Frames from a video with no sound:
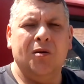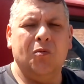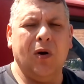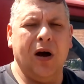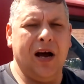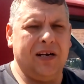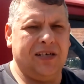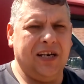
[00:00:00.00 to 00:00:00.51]

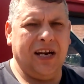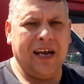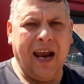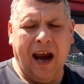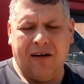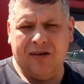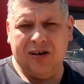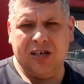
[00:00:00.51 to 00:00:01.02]
worked in a
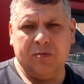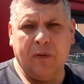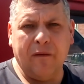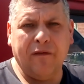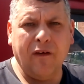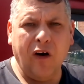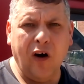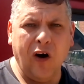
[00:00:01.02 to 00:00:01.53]
garage
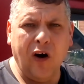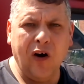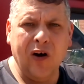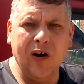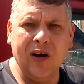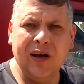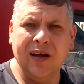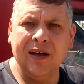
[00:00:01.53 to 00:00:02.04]
before
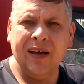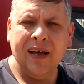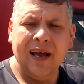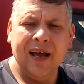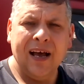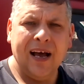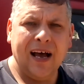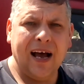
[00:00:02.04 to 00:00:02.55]

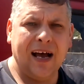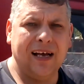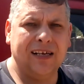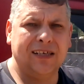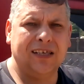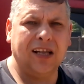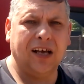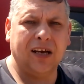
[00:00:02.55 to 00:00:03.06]

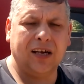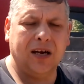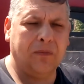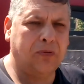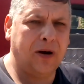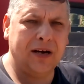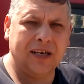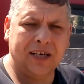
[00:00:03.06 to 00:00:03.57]
as like an
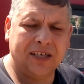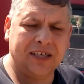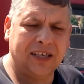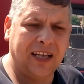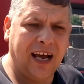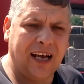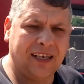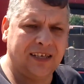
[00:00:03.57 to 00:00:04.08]
apprentice
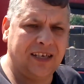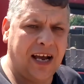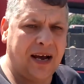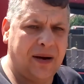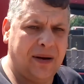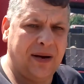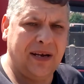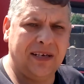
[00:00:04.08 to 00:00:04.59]
and that,
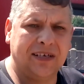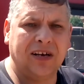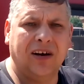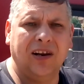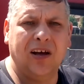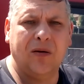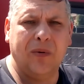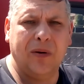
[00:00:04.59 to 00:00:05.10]
so he's
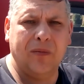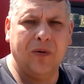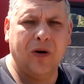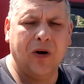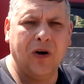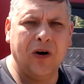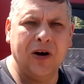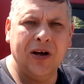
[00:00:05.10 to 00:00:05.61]
got a little bit
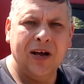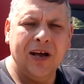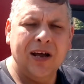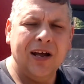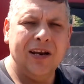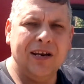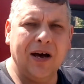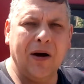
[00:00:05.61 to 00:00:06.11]
more
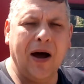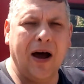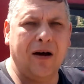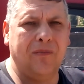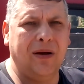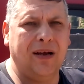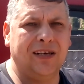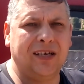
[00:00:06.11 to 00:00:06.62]
know-how
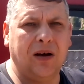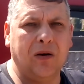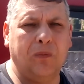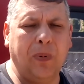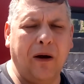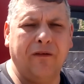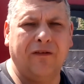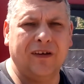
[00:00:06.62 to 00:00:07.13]
than me, so
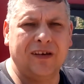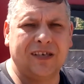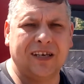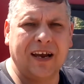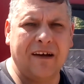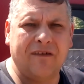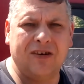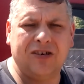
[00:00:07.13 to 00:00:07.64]
both of us
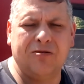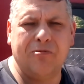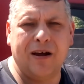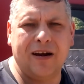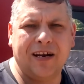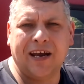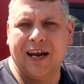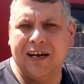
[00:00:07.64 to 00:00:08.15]
together should be
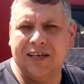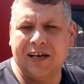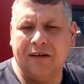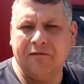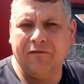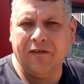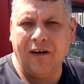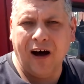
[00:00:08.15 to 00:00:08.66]
able to get it
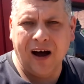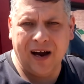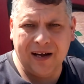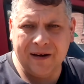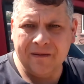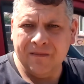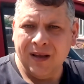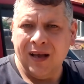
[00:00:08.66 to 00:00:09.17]
done
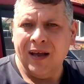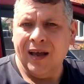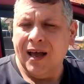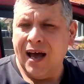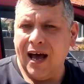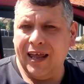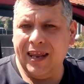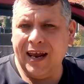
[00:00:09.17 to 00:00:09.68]
fine.
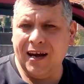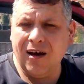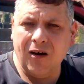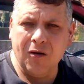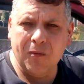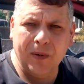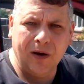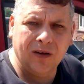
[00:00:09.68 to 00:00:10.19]
And then
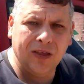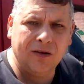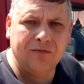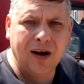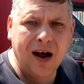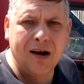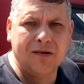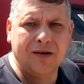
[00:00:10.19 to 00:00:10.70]
I'll be on the
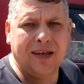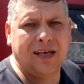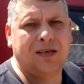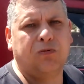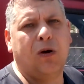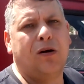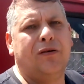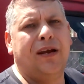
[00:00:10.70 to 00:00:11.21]
road.
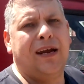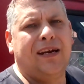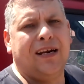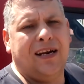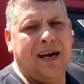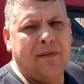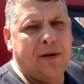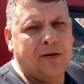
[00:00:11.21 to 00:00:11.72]
This will need
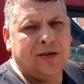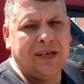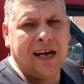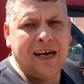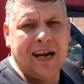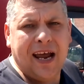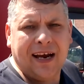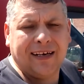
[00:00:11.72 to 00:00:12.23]
an MOT
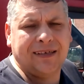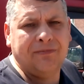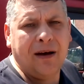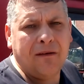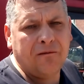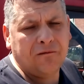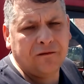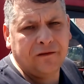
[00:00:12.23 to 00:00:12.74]
next
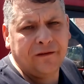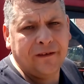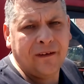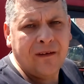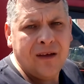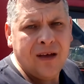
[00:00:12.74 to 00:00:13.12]
month,